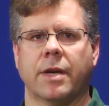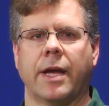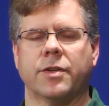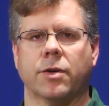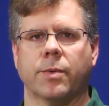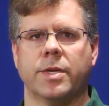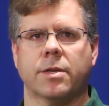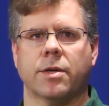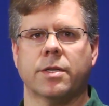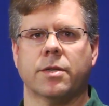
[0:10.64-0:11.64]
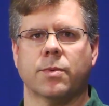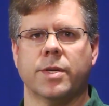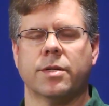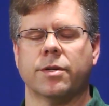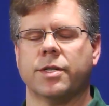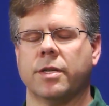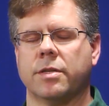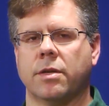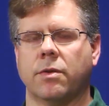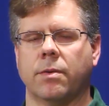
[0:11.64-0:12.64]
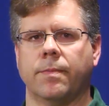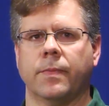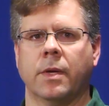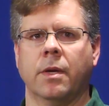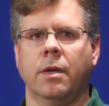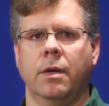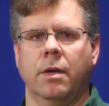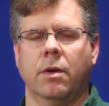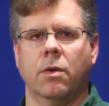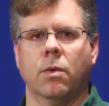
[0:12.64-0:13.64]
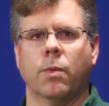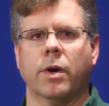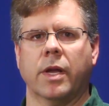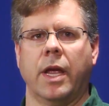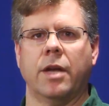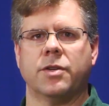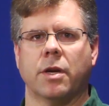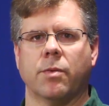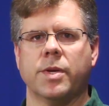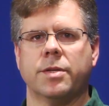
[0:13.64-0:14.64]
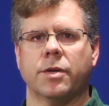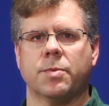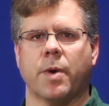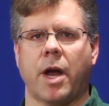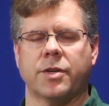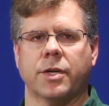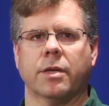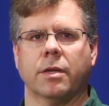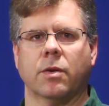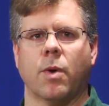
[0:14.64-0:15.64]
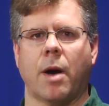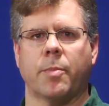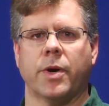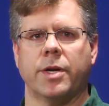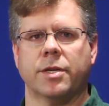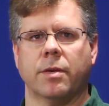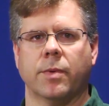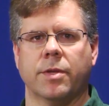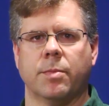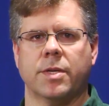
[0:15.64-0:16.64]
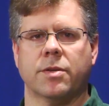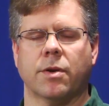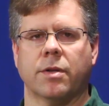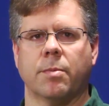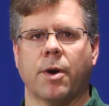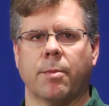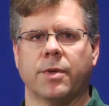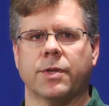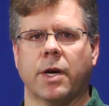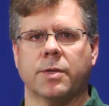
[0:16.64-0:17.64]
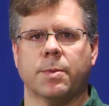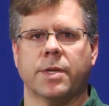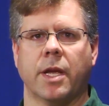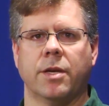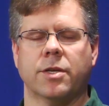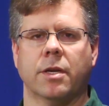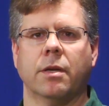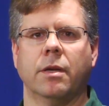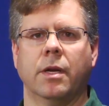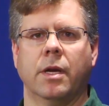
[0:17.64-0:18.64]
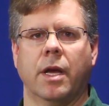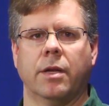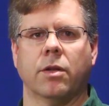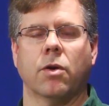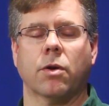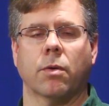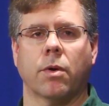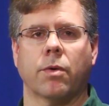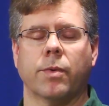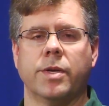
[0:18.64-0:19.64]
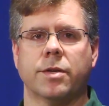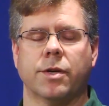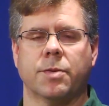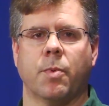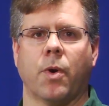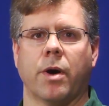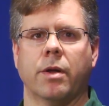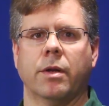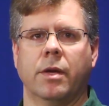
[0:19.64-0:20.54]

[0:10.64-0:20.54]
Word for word: Natural Resources Research Institute. We're engaged in a research project in cooperation with the Minnesota Department of Transportation and the Local Road Research Board